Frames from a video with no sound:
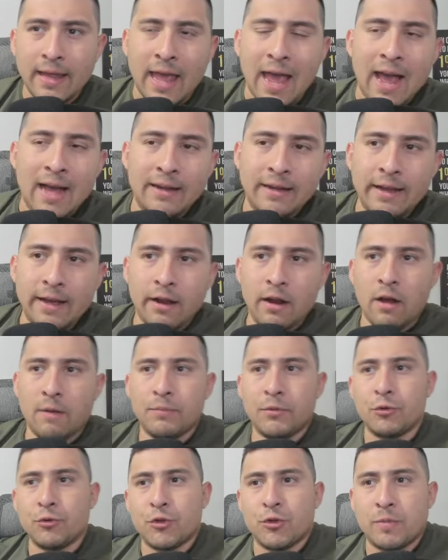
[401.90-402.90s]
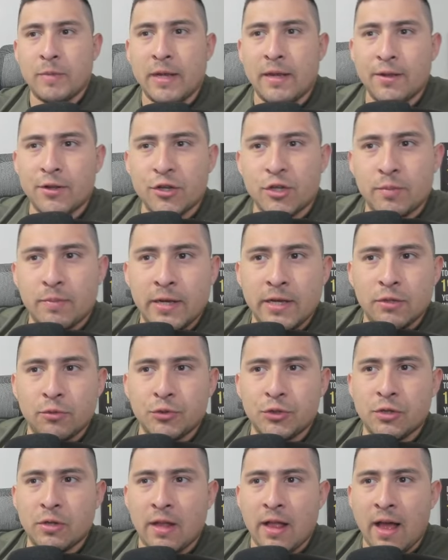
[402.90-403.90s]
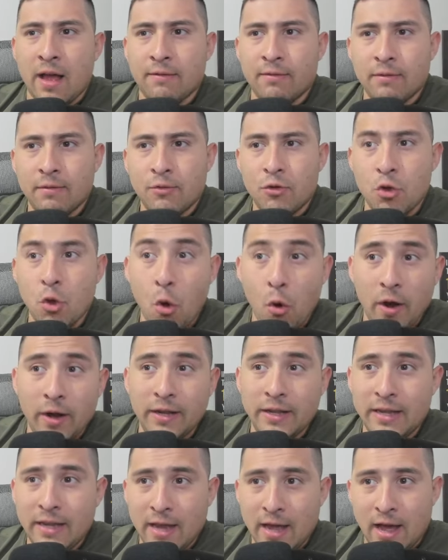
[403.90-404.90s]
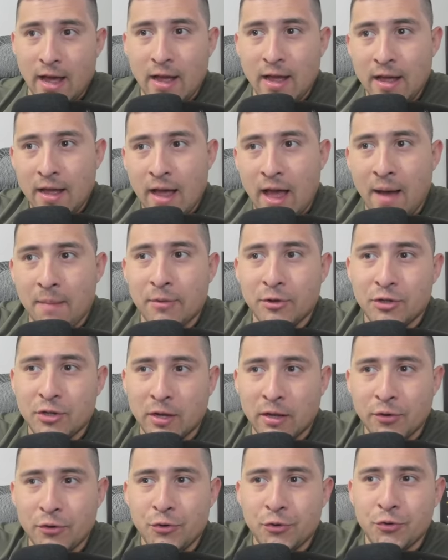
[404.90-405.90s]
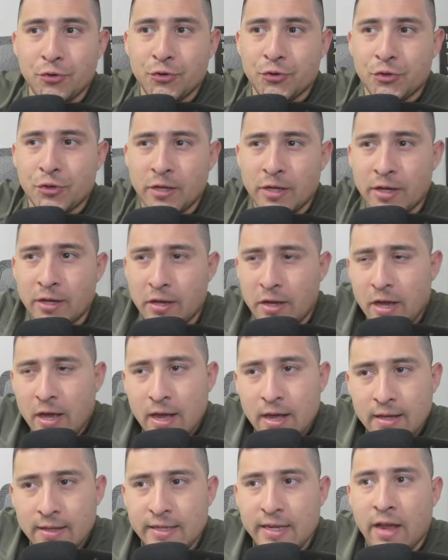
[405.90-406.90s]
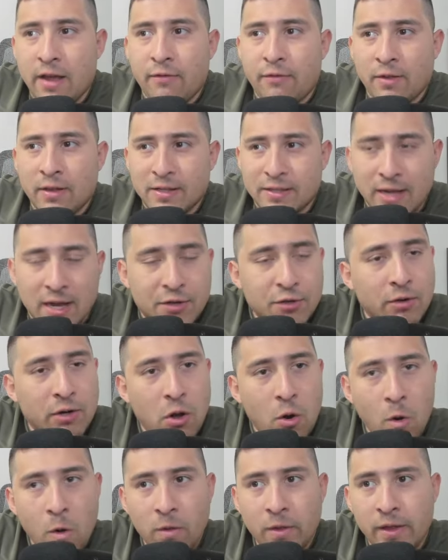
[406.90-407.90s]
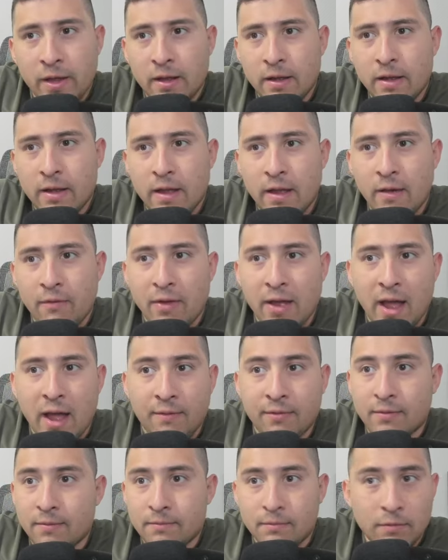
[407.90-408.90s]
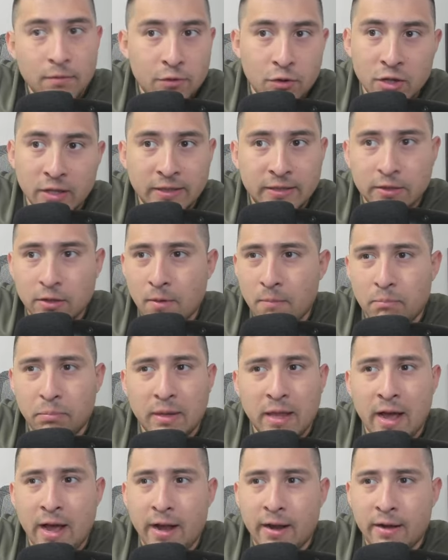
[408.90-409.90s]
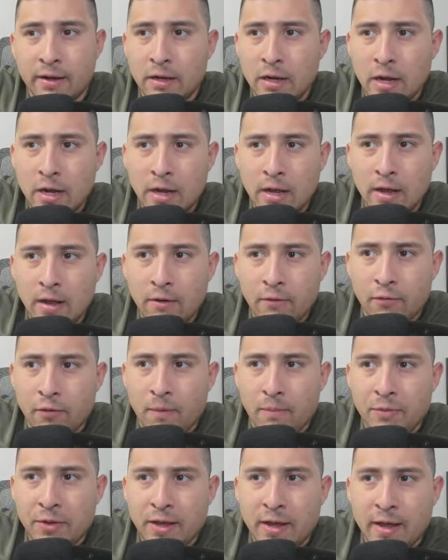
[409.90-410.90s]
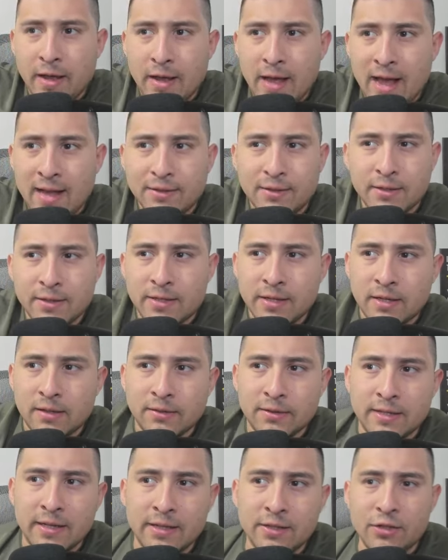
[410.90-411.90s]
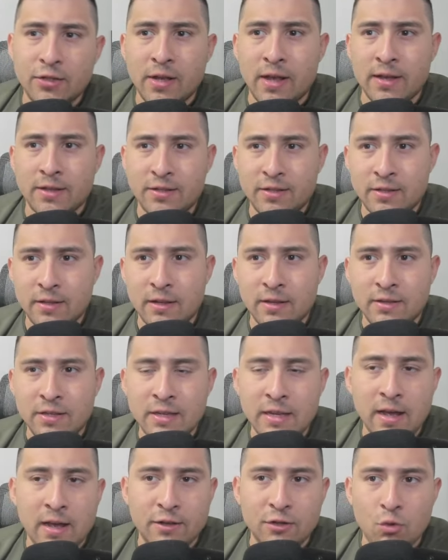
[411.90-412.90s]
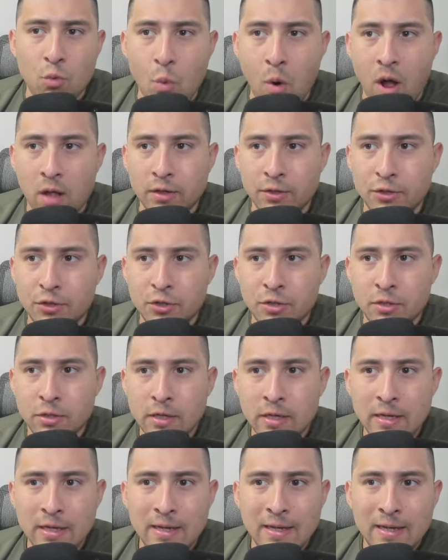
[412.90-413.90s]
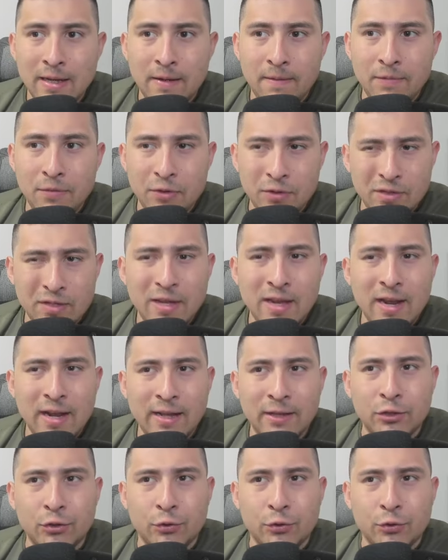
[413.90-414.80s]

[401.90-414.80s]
Can get up to speak in the space. We still have no idea how much LUNC TFL is actually holding. If they have list complied from the SEC contains CX wallets, it's going to get